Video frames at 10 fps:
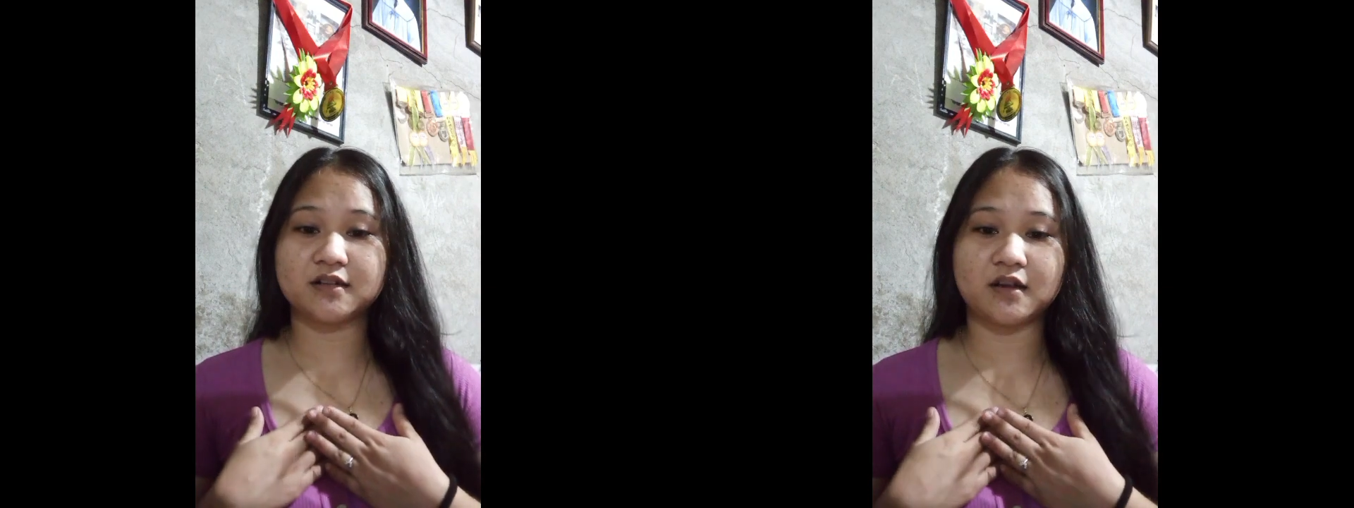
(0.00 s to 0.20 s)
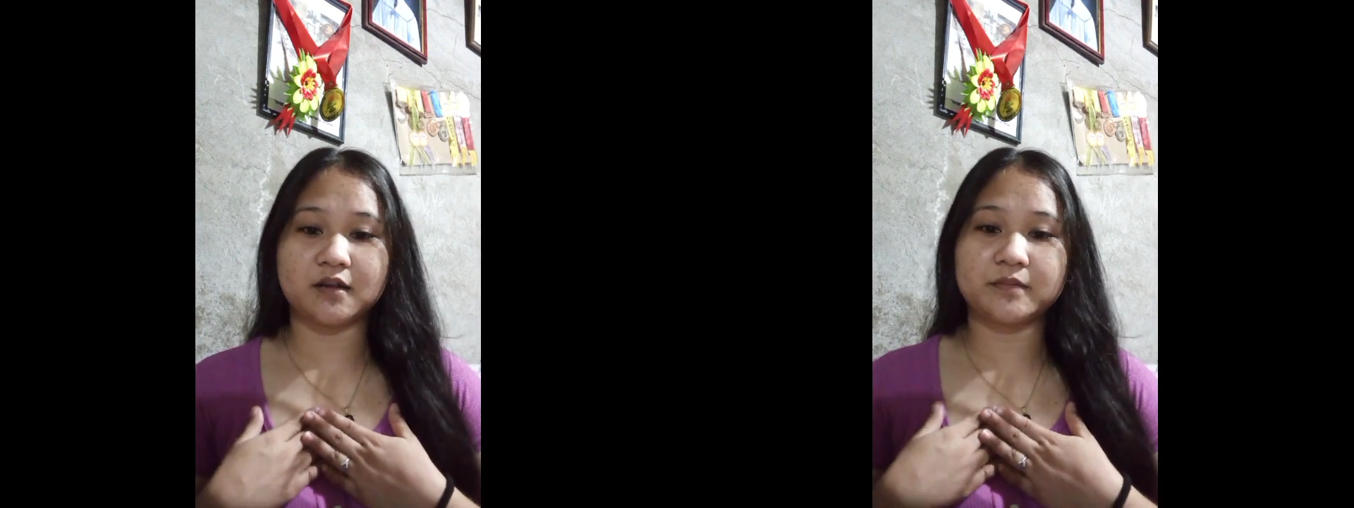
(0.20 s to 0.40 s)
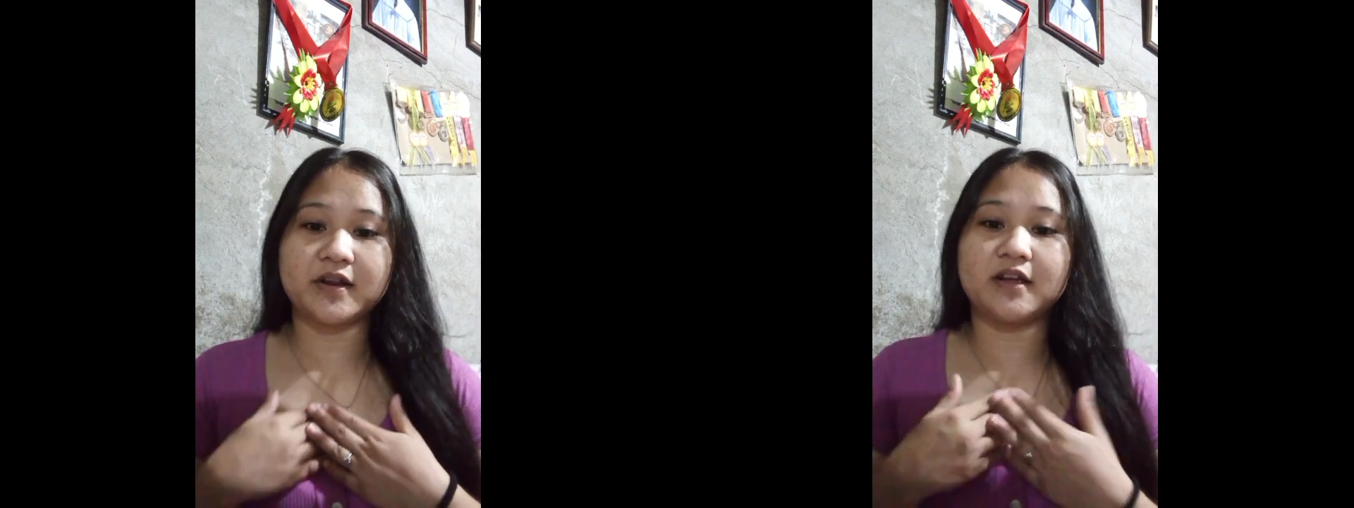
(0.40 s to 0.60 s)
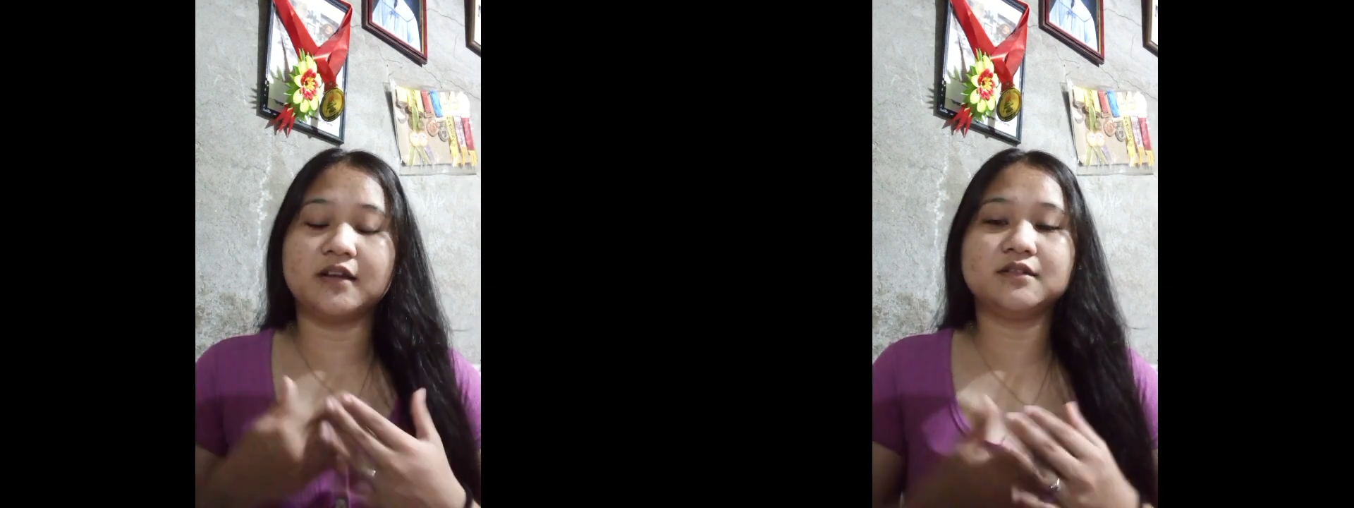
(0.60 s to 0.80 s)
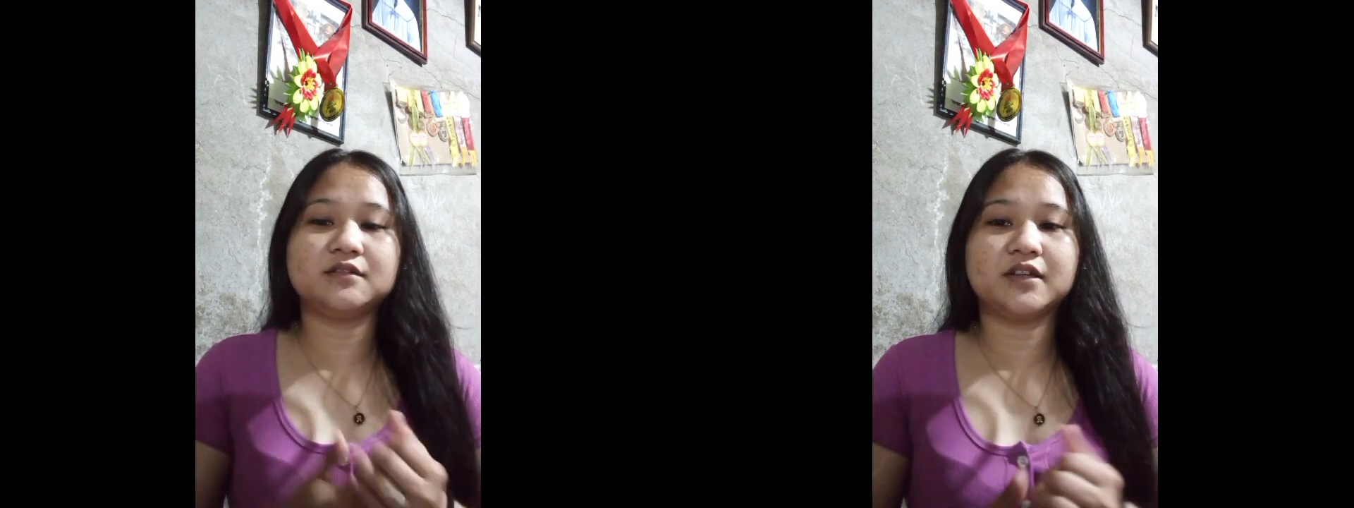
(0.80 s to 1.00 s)
Algarve
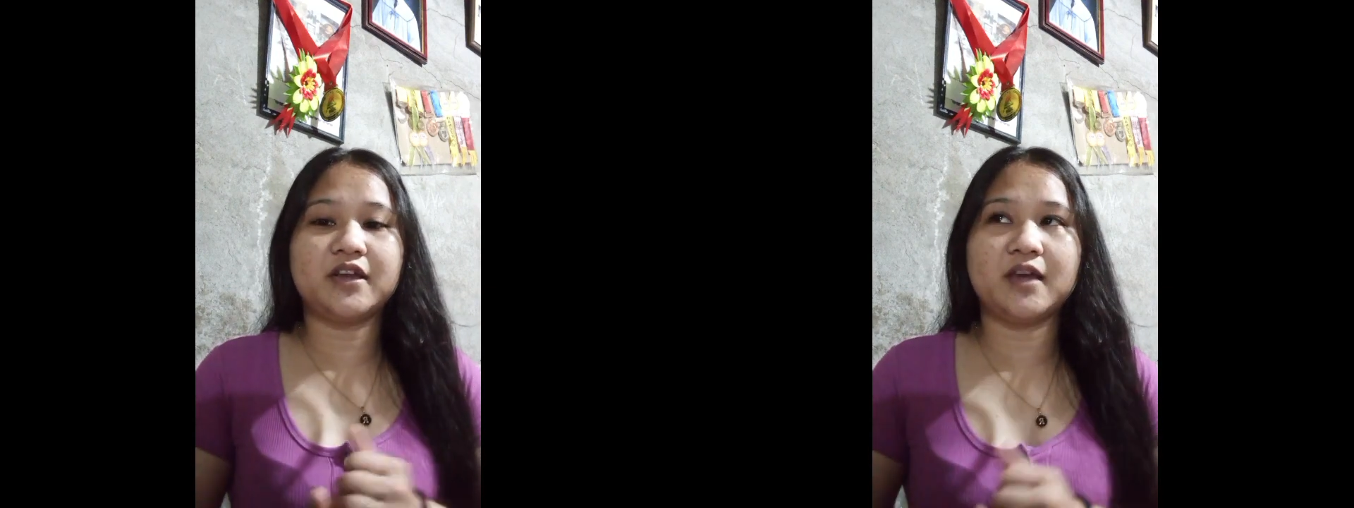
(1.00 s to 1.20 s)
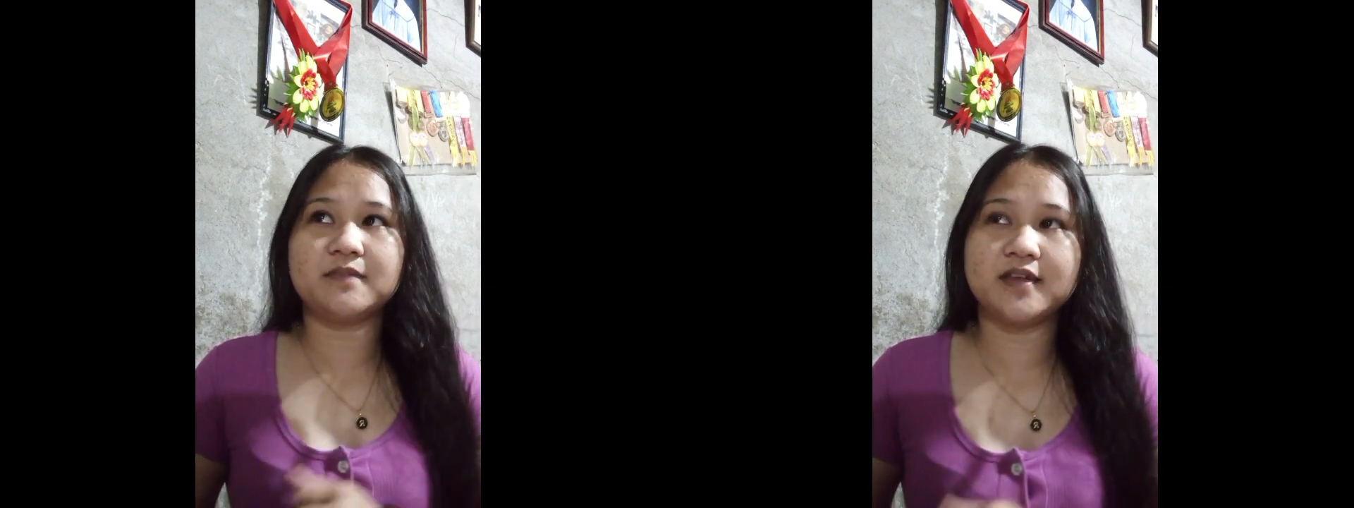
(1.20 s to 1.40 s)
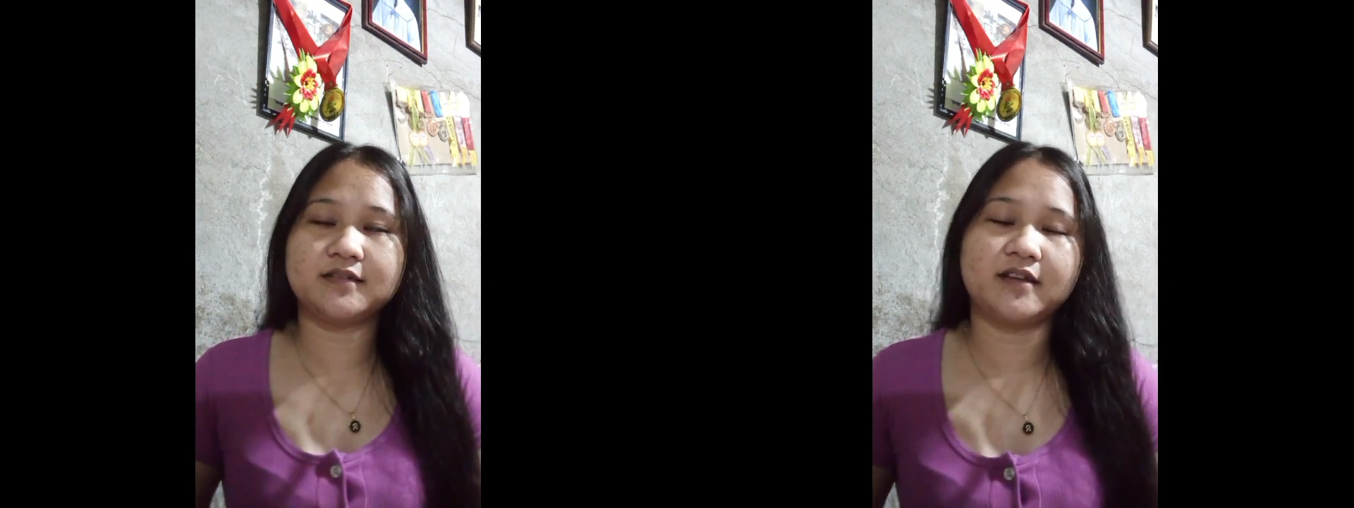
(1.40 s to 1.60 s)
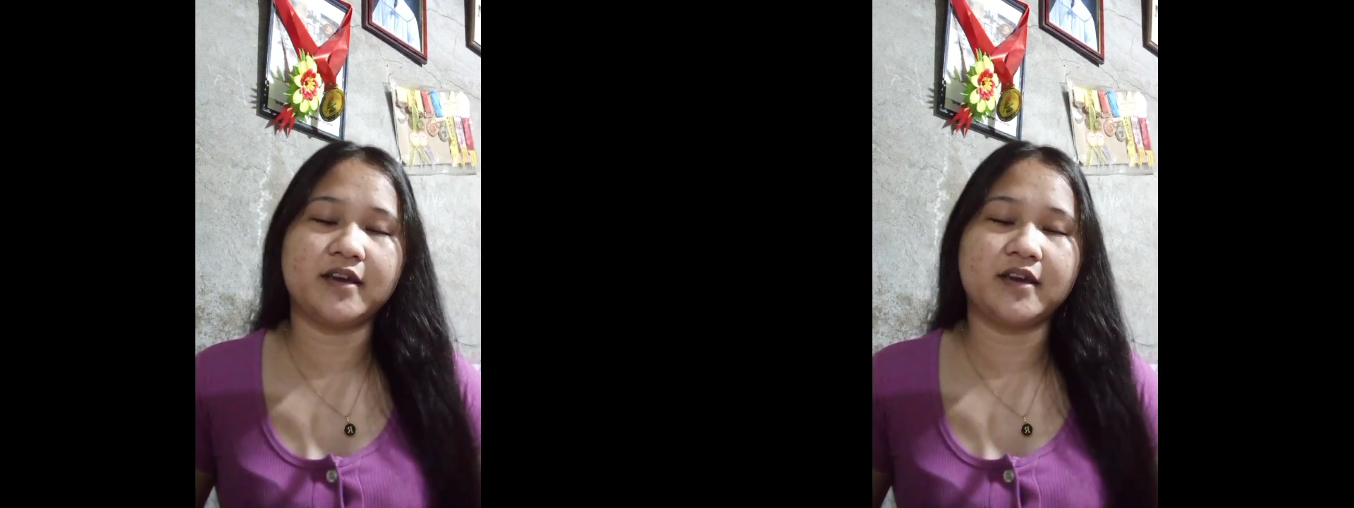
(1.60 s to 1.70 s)
and the game that